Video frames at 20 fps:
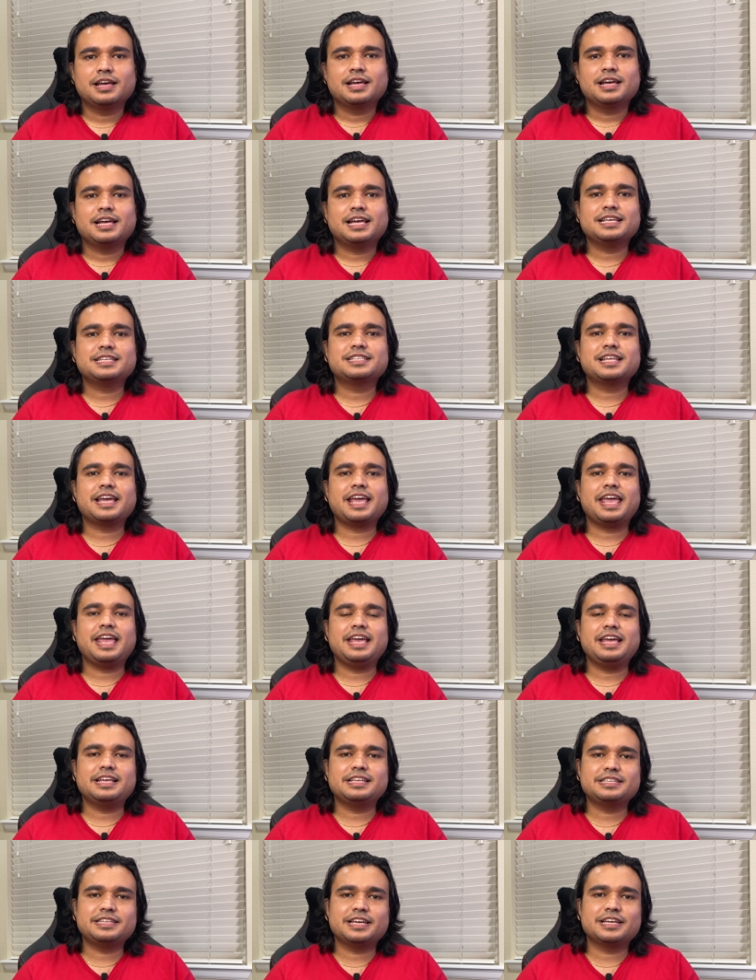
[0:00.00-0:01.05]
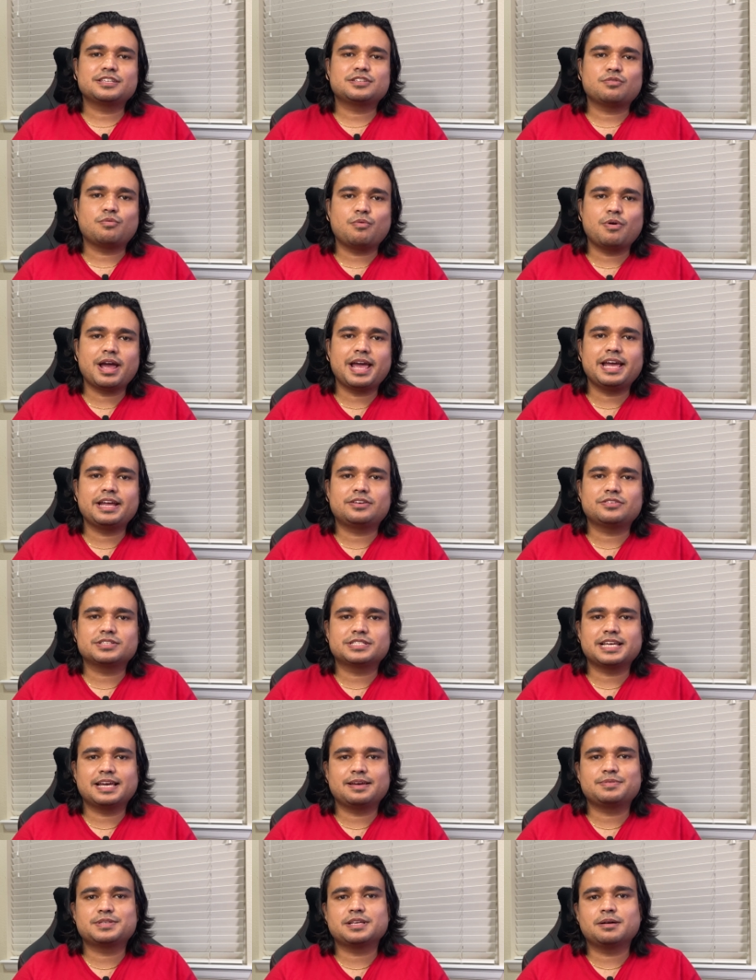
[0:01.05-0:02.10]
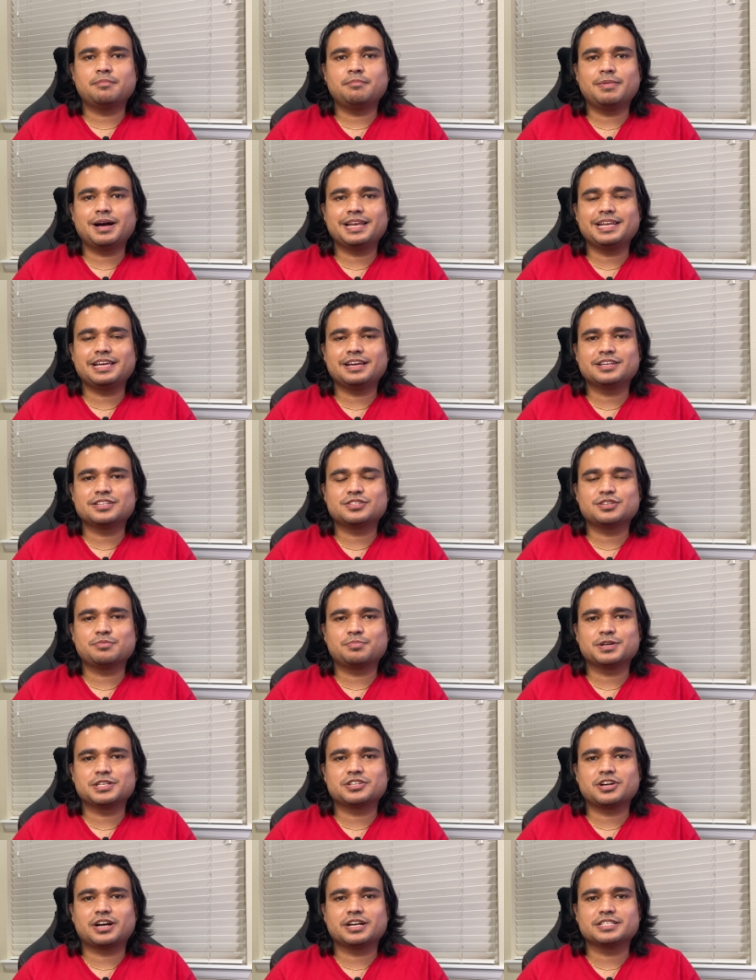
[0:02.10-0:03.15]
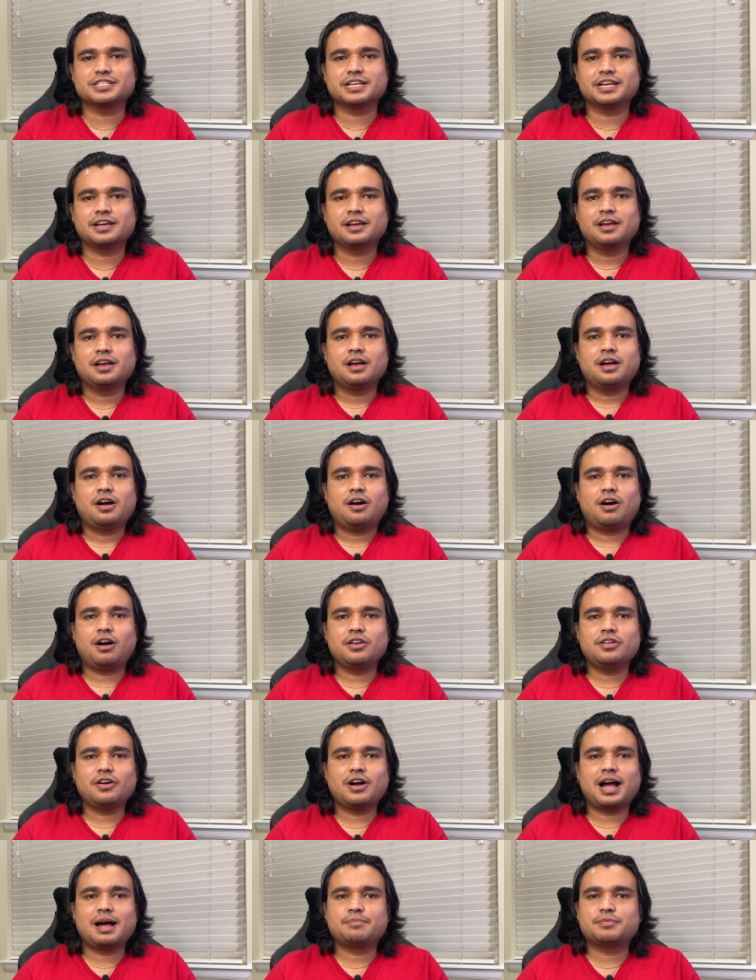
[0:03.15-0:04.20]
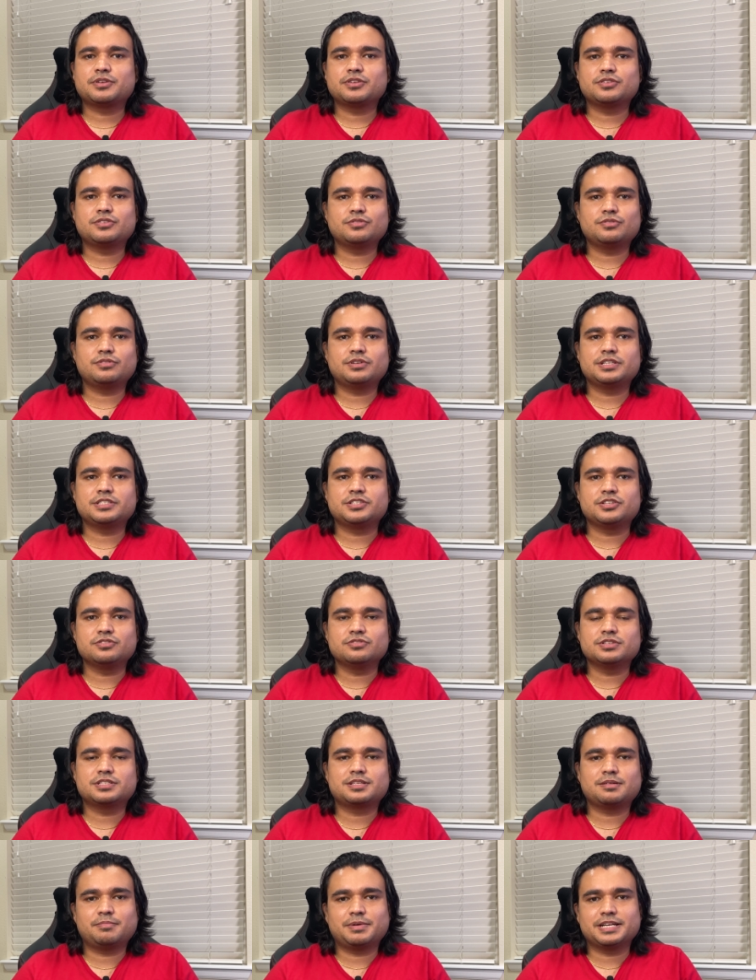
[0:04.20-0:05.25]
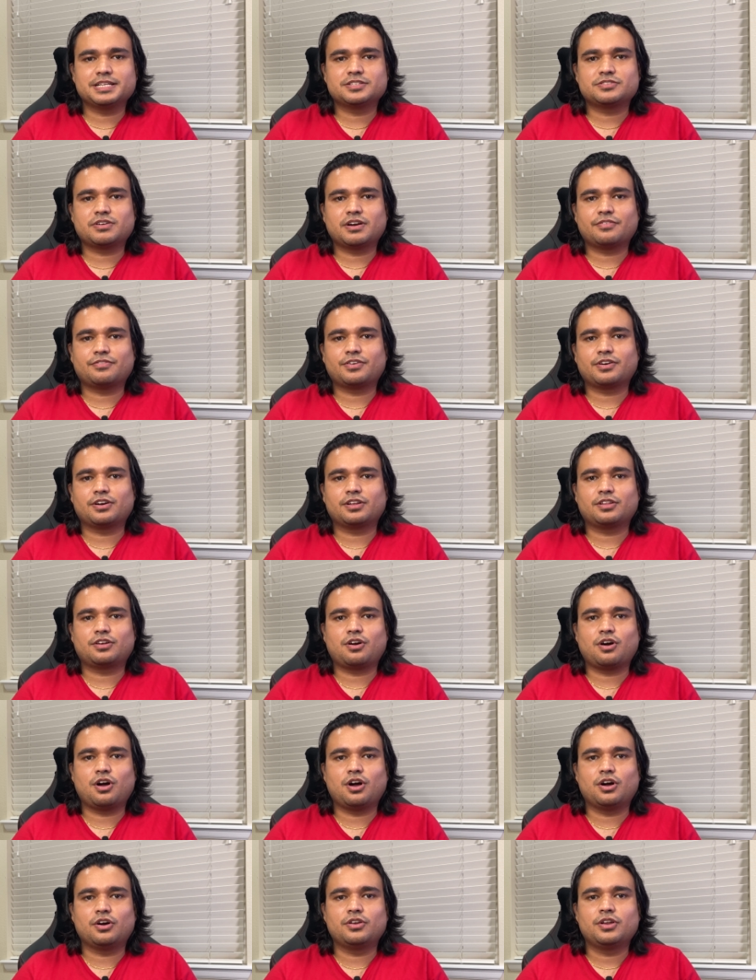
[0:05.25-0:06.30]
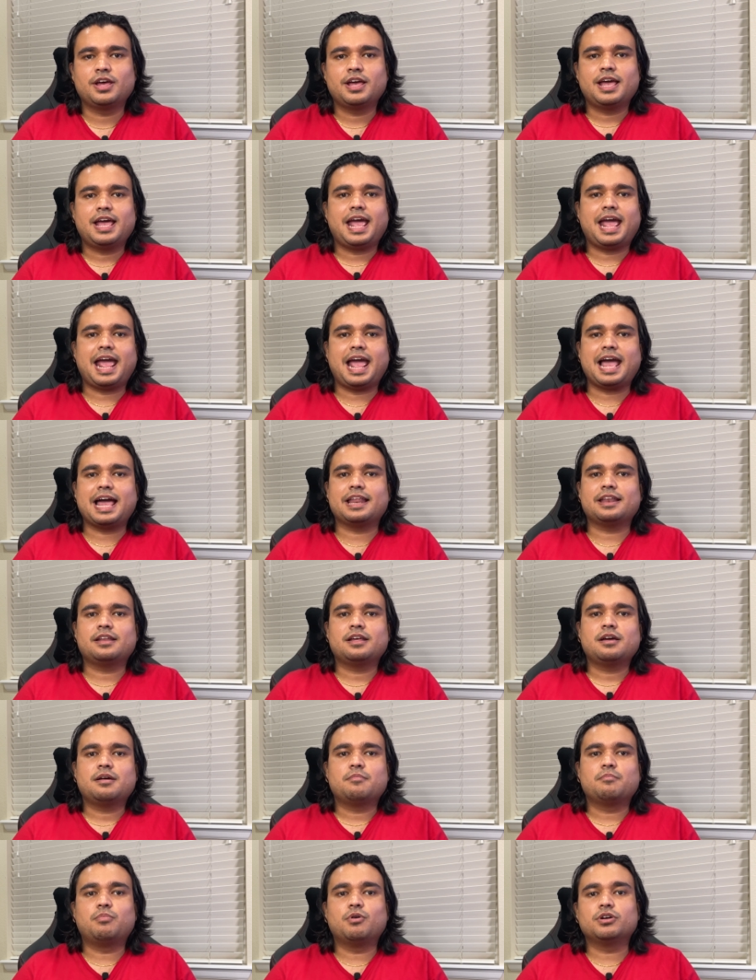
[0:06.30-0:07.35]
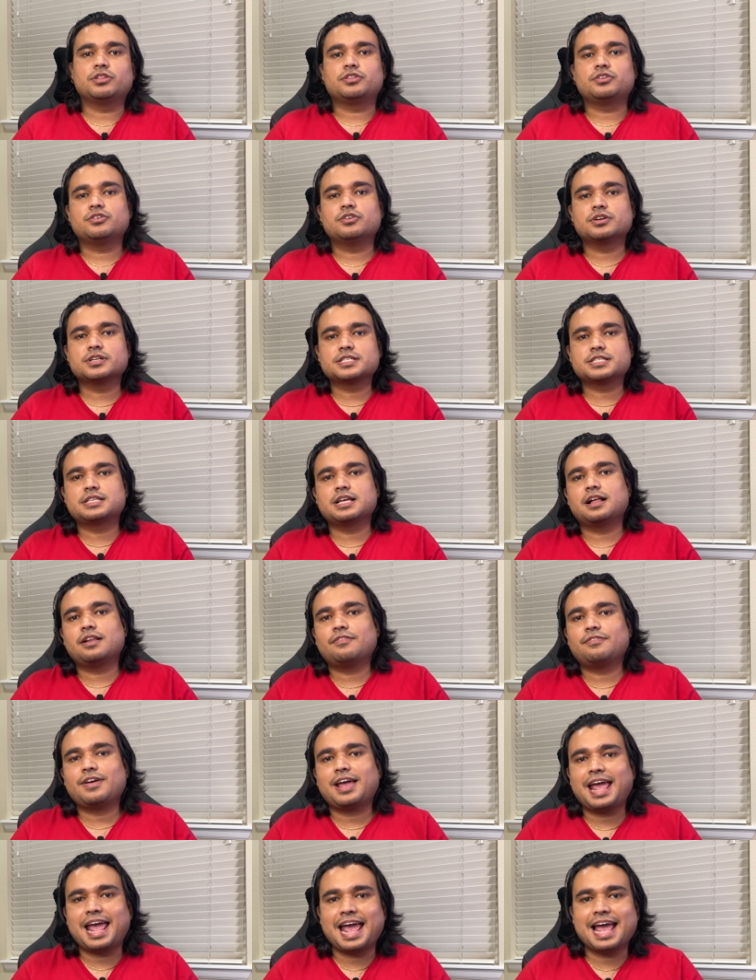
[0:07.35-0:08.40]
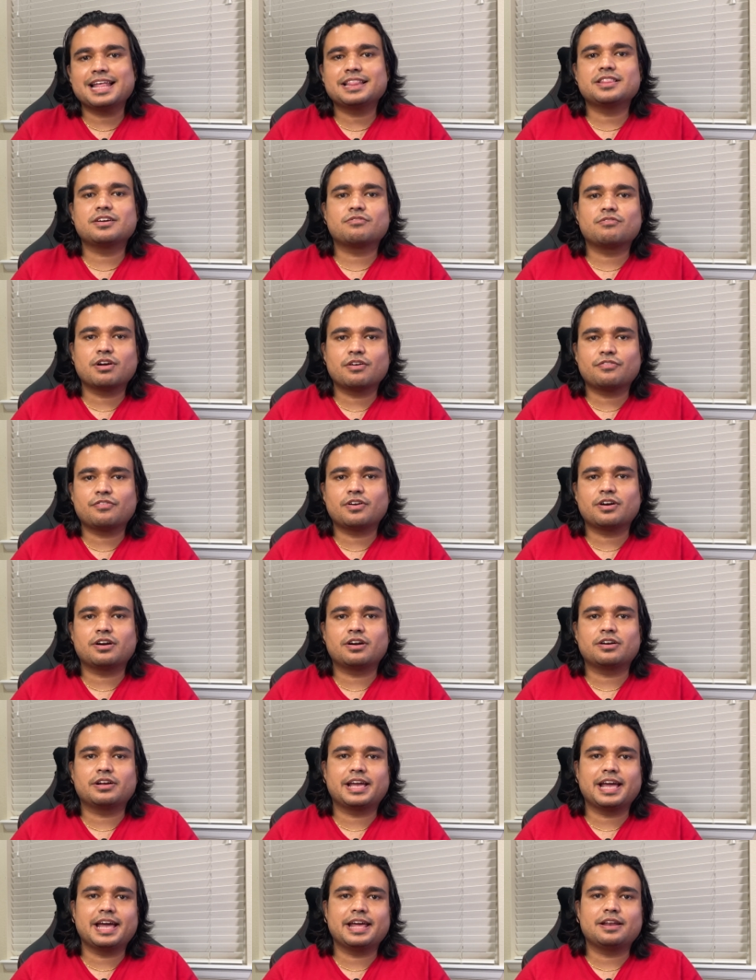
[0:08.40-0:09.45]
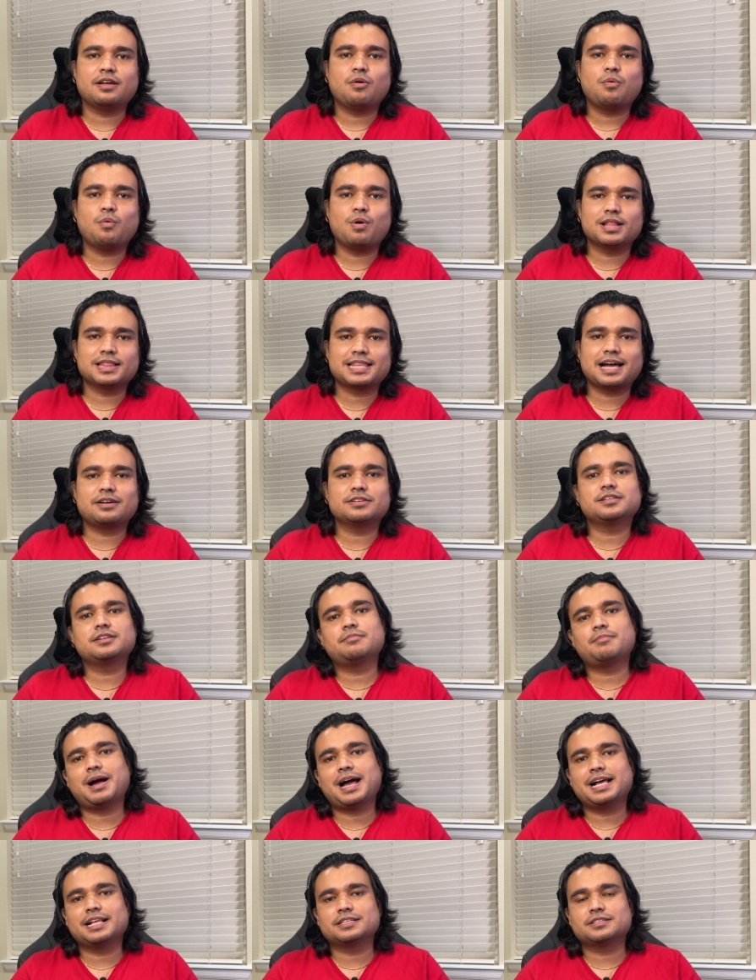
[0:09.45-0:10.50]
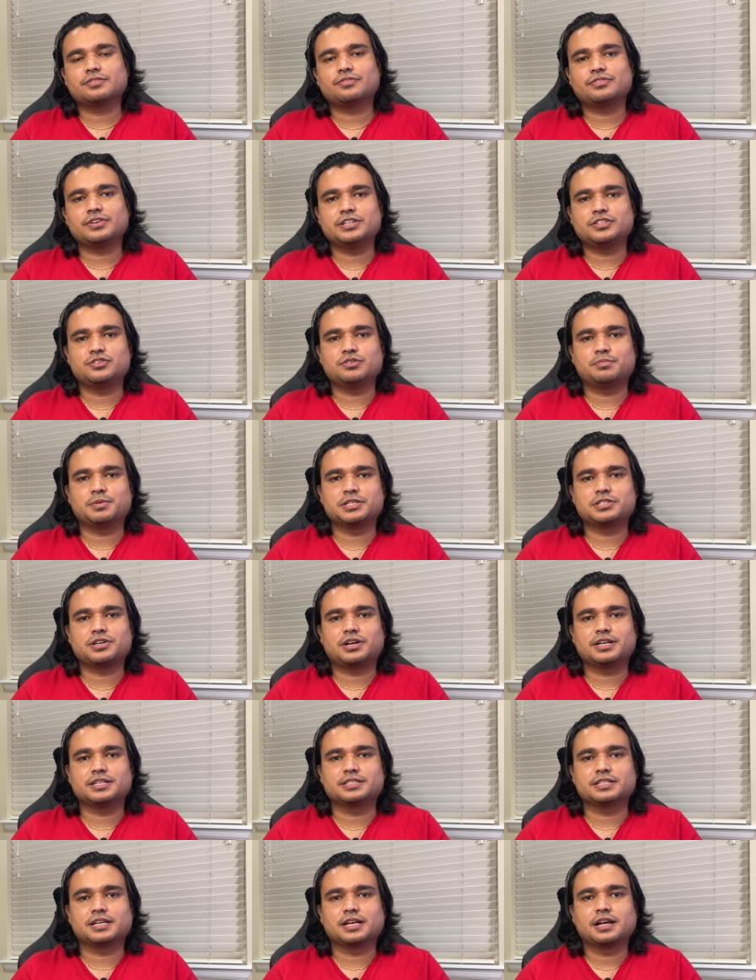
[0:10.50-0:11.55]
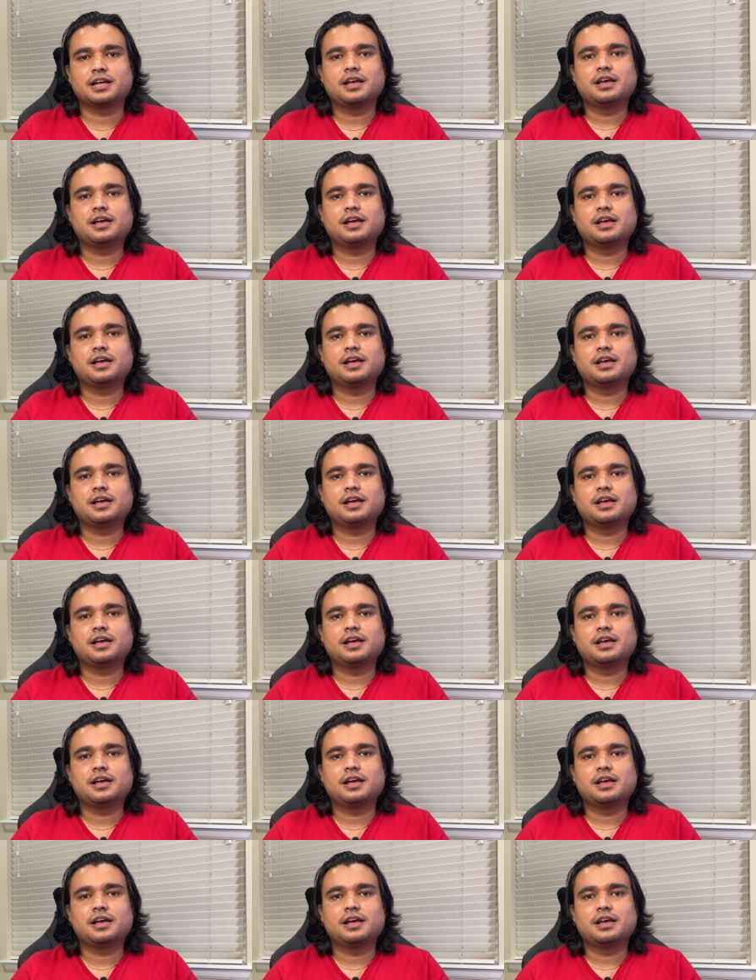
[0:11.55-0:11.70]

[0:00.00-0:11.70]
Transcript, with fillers: It's the easiest way to save some money on supercharging. All you have to do is use somebody's referral code, and both yourself and the referrer get 1,000 miles of free supercharging,